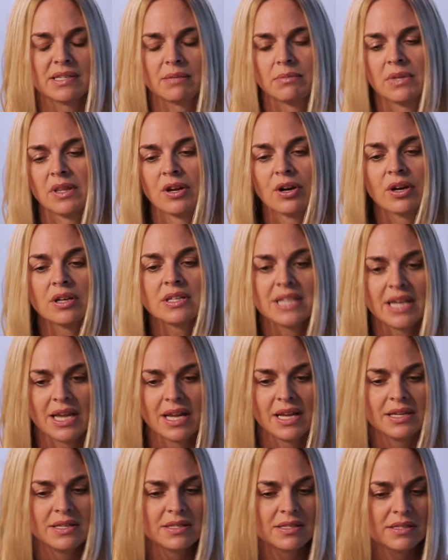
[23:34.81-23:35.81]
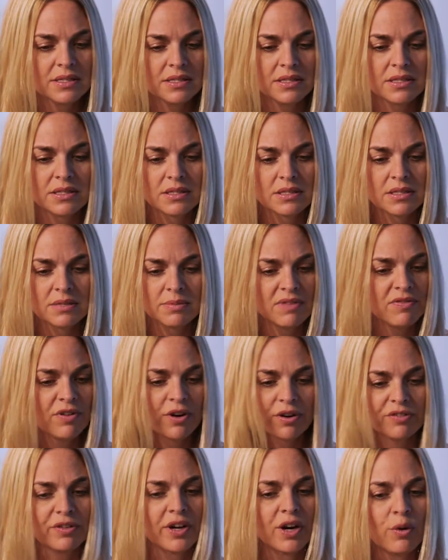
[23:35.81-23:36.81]
I mean, there are days, to be
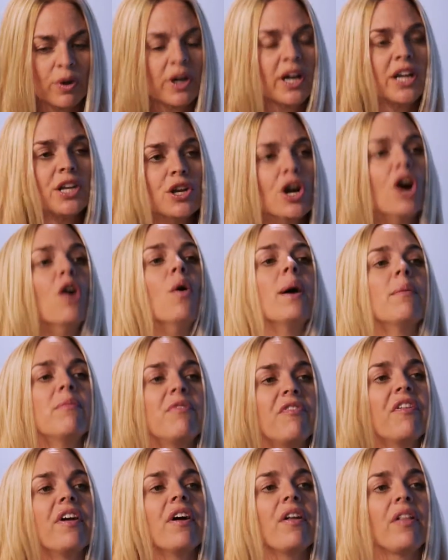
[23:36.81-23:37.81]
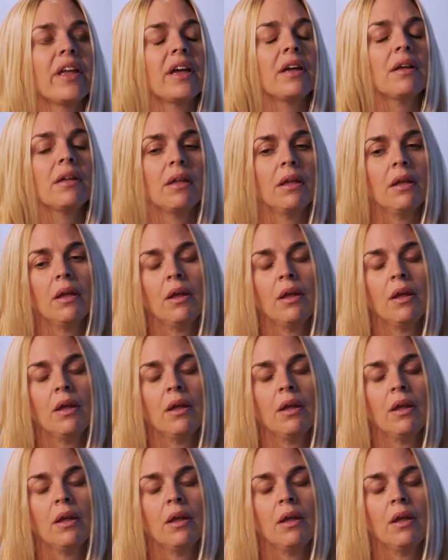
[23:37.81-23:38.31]
very frank, where I know I'm failing,